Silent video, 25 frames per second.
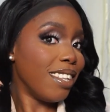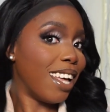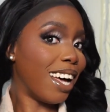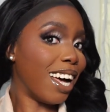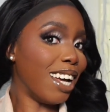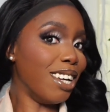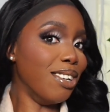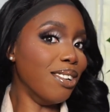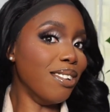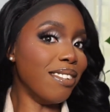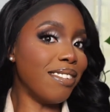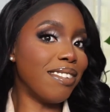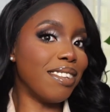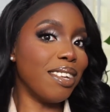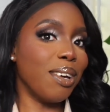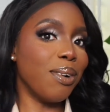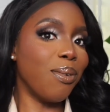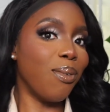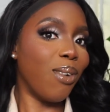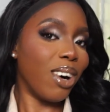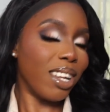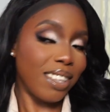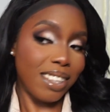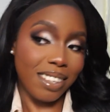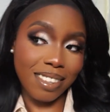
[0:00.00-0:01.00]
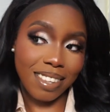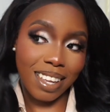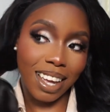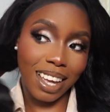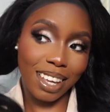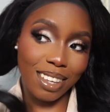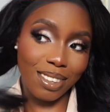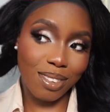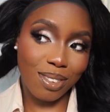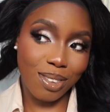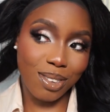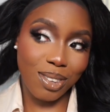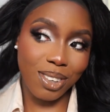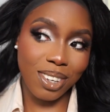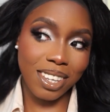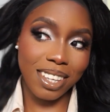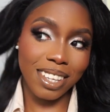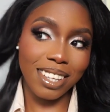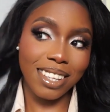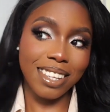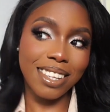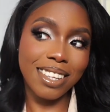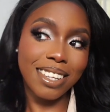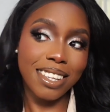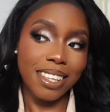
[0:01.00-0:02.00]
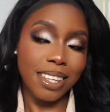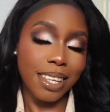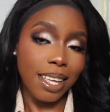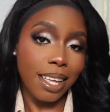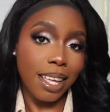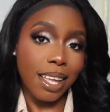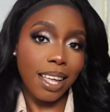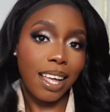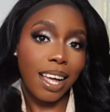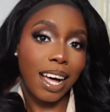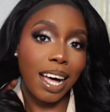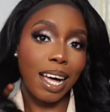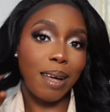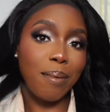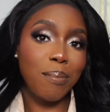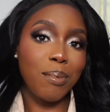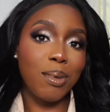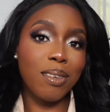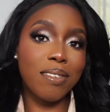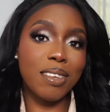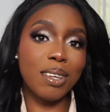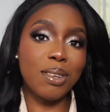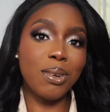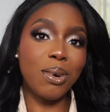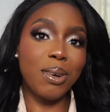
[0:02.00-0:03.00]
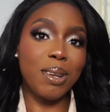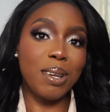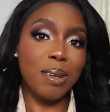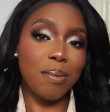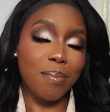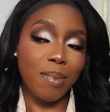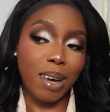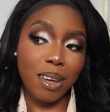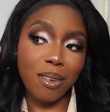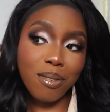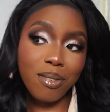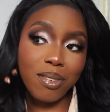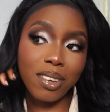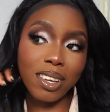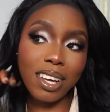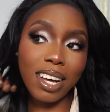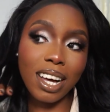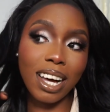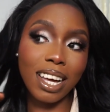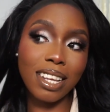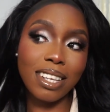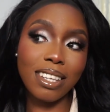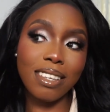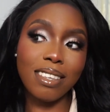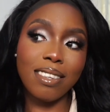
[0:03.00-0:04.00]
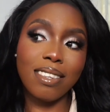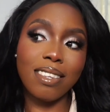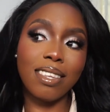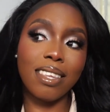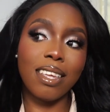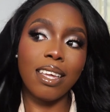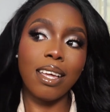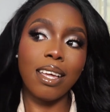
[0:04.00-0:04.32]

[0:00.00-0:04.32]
Are you seeing what this hair is doing? I'm using only my finger and